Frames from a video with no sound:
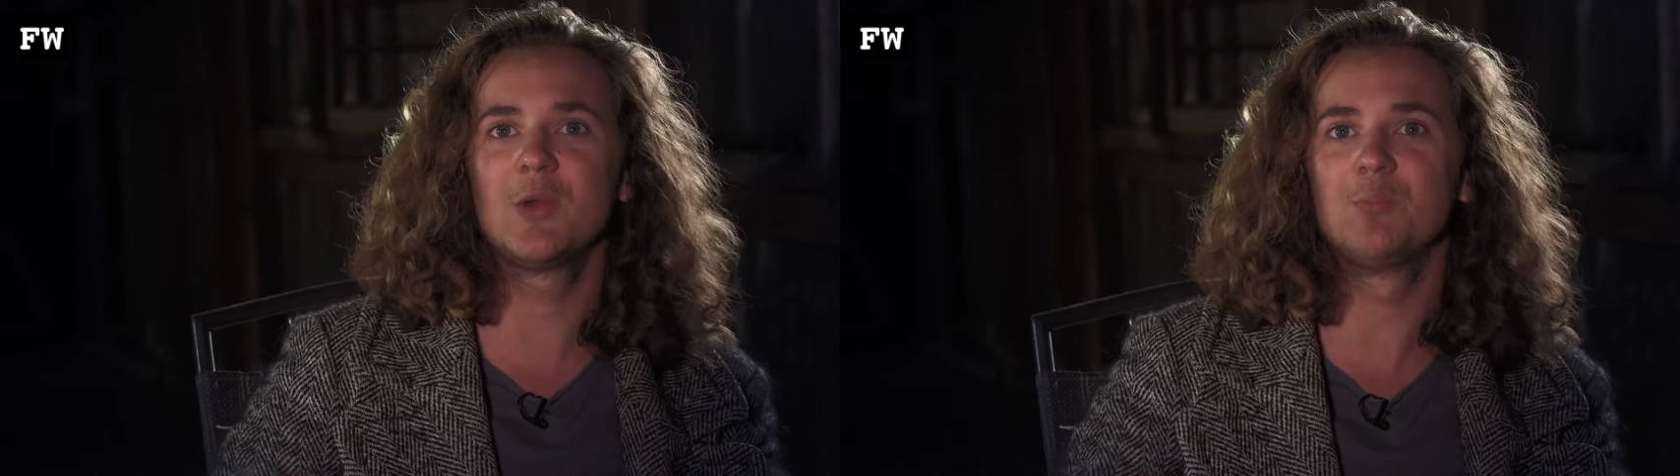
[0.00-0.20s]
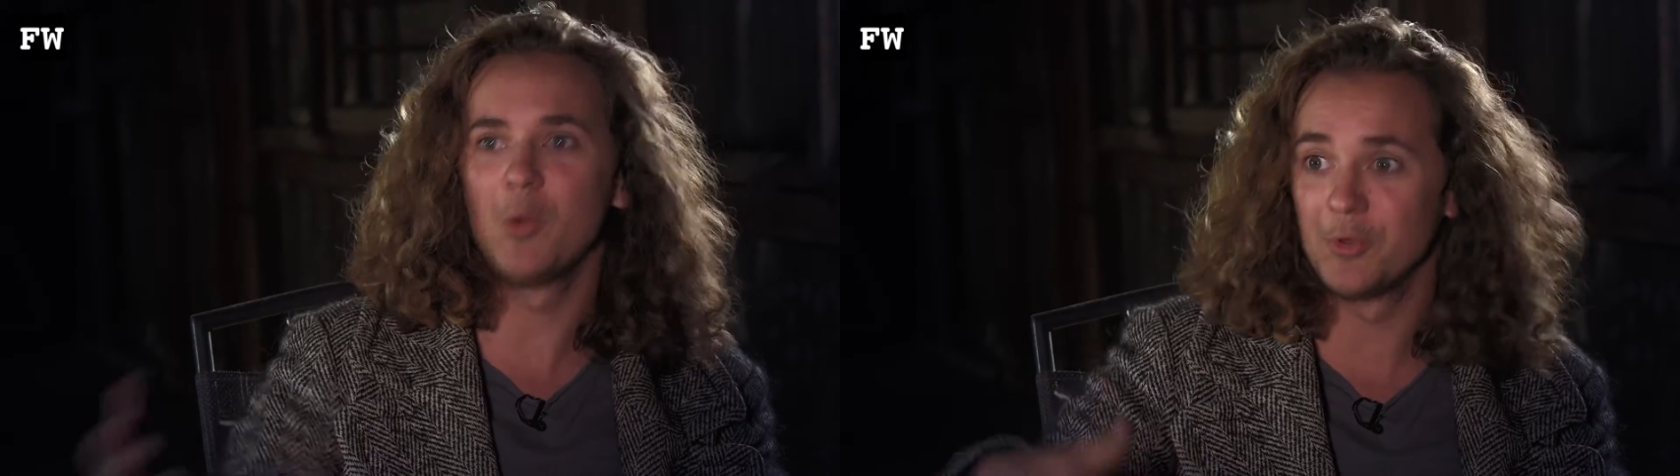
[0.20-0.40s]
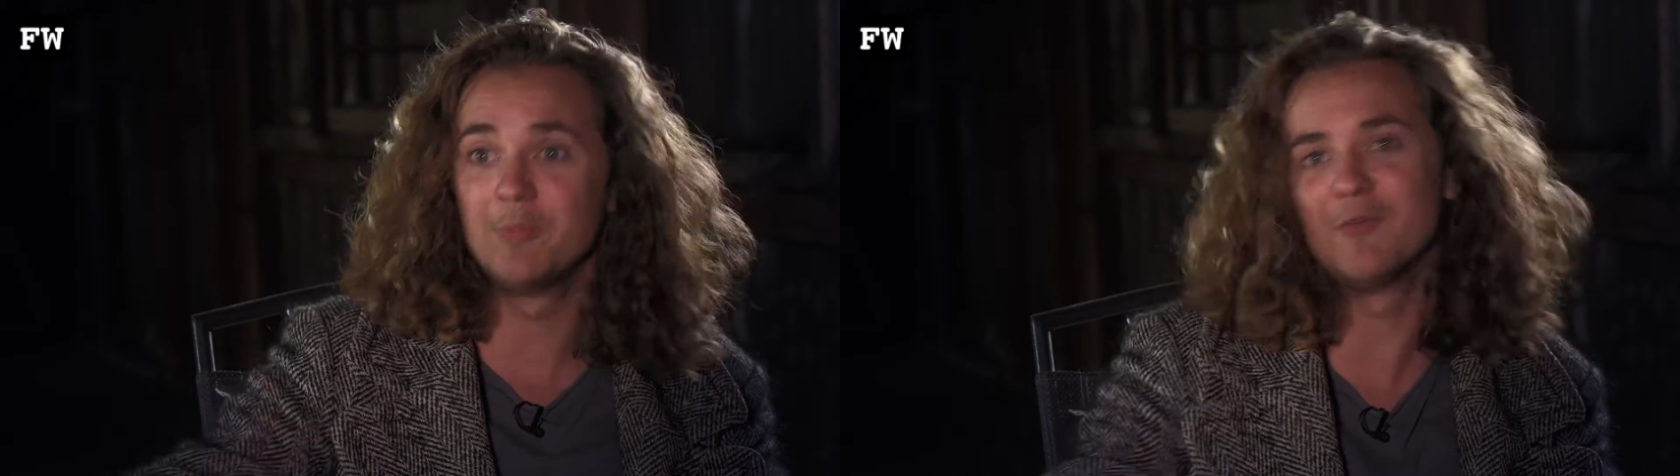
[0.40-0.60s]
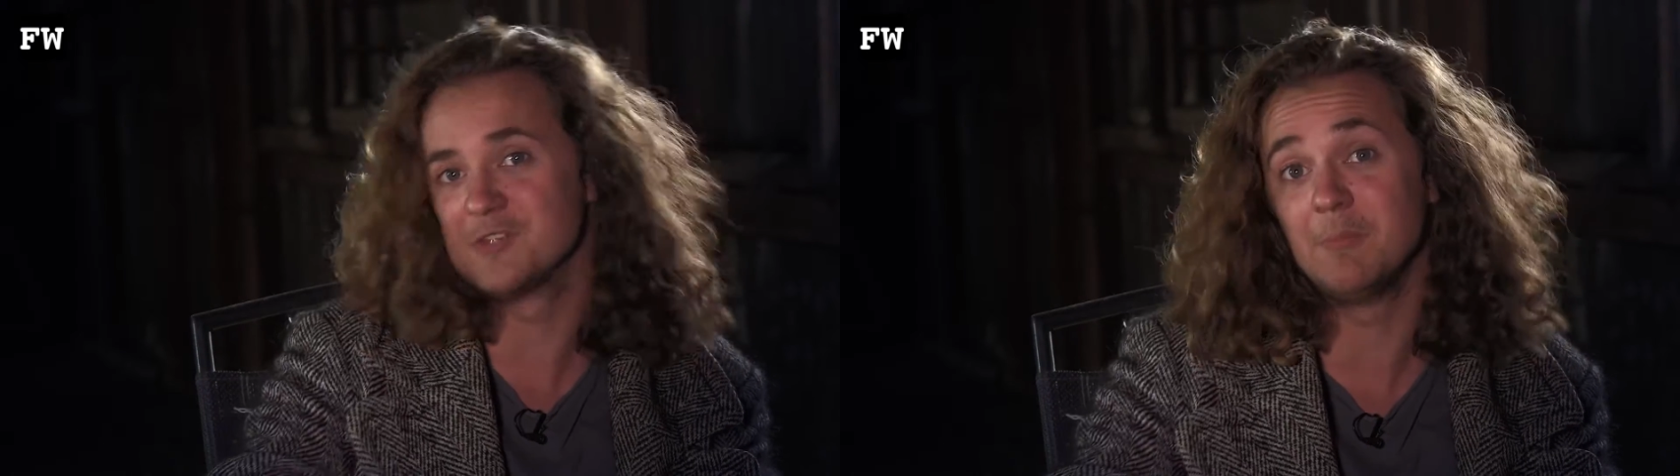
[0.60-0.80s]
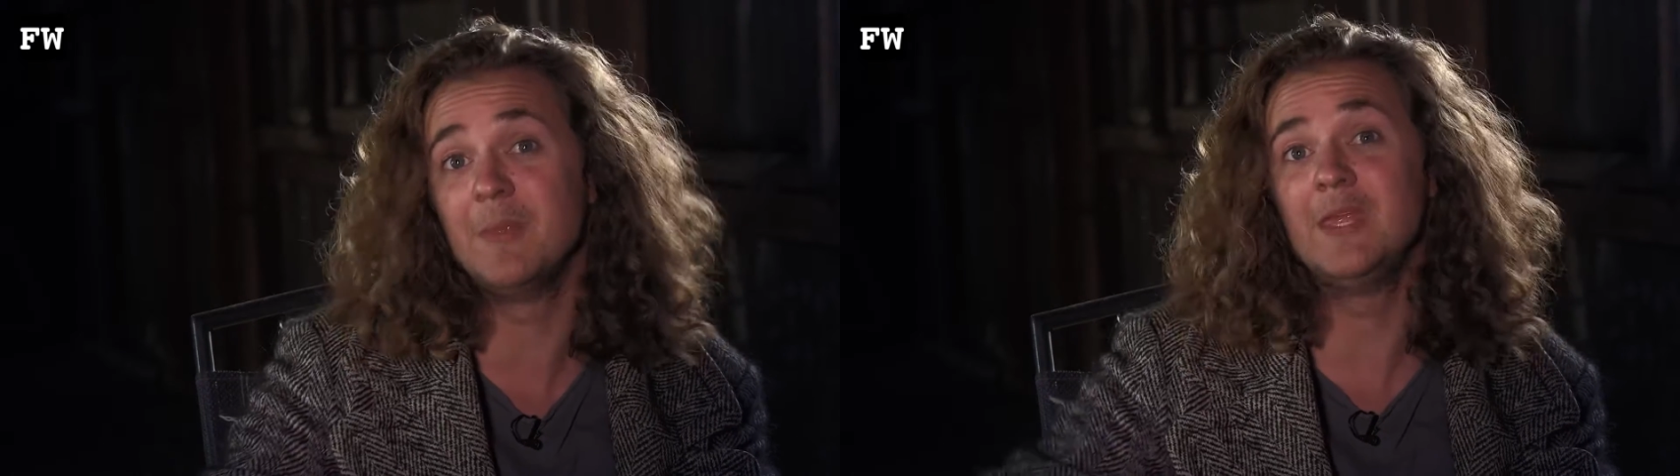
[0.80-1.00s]
I want to
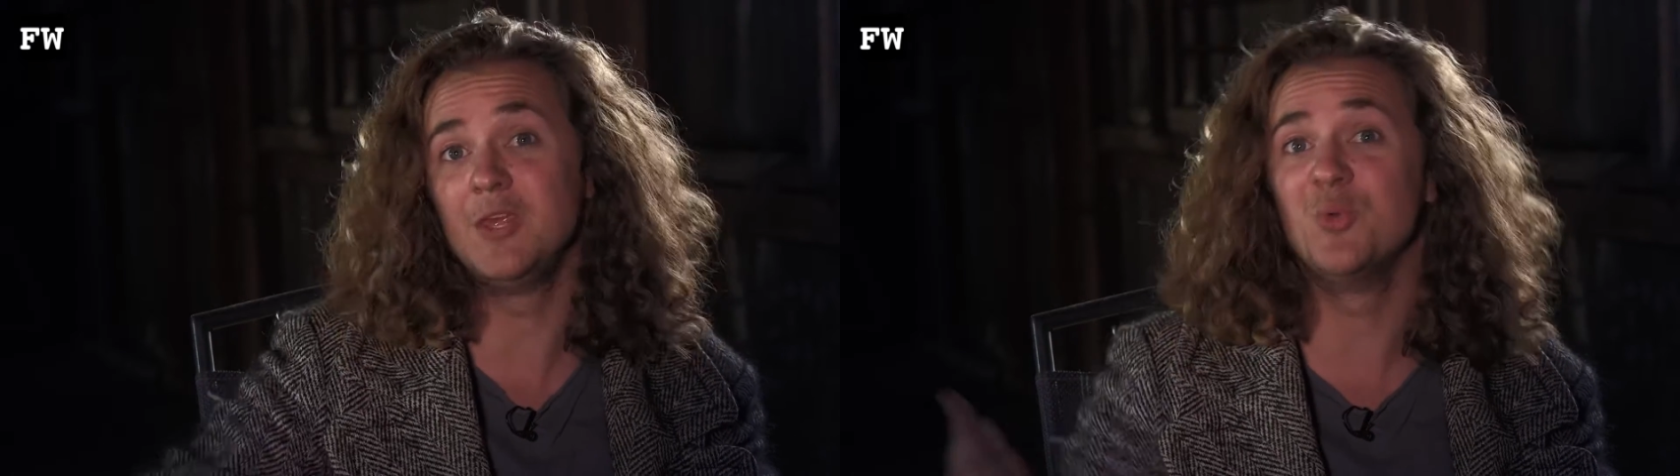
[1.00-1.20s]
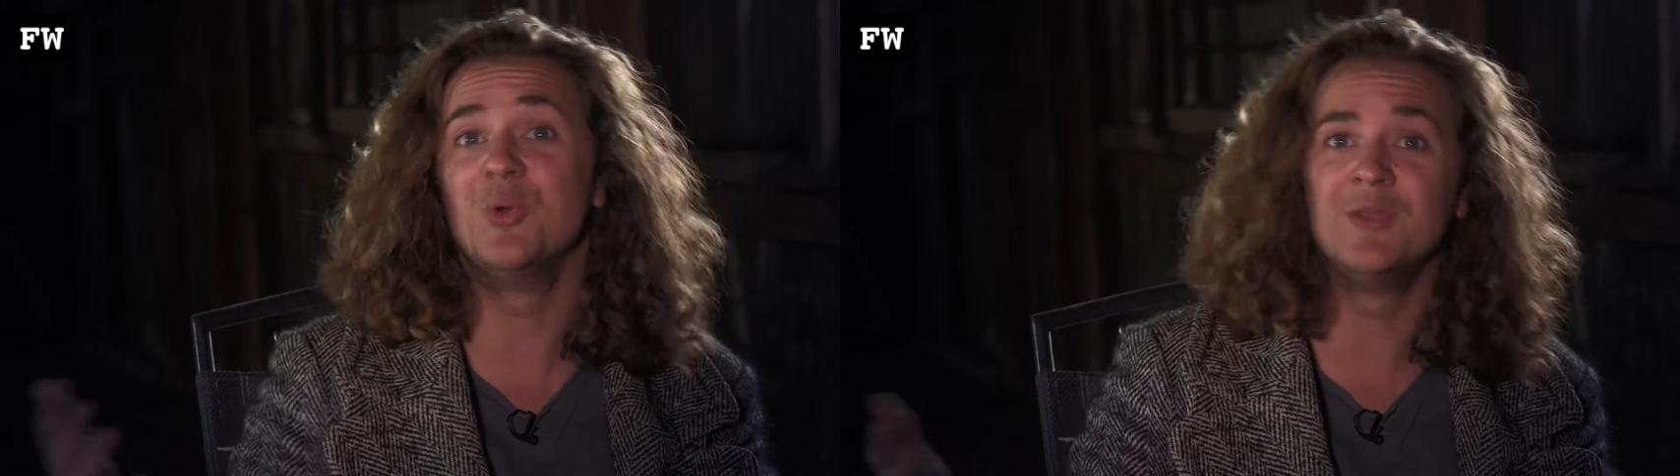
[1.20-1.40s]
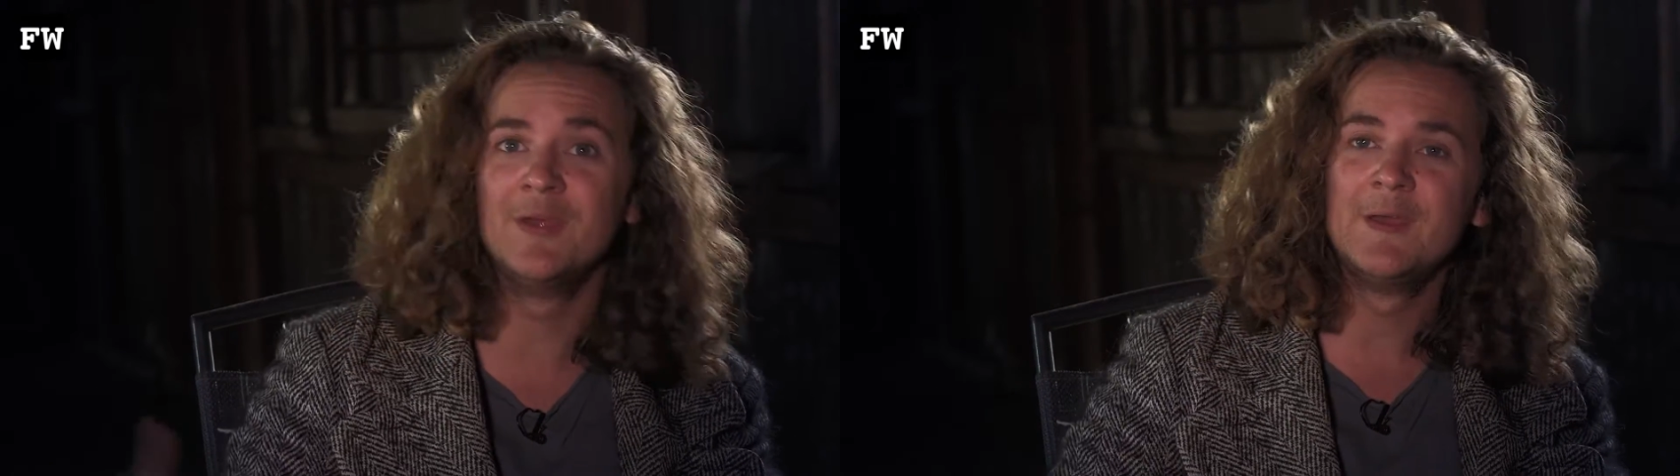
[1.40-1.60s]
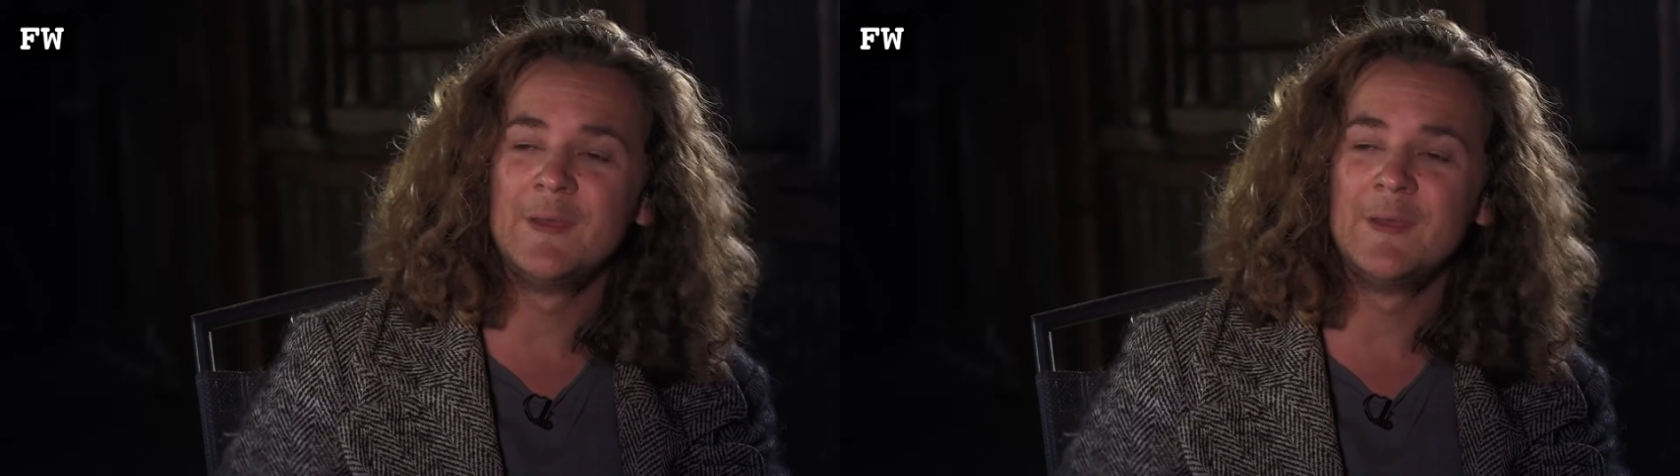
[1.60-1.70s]
obviously meet you. And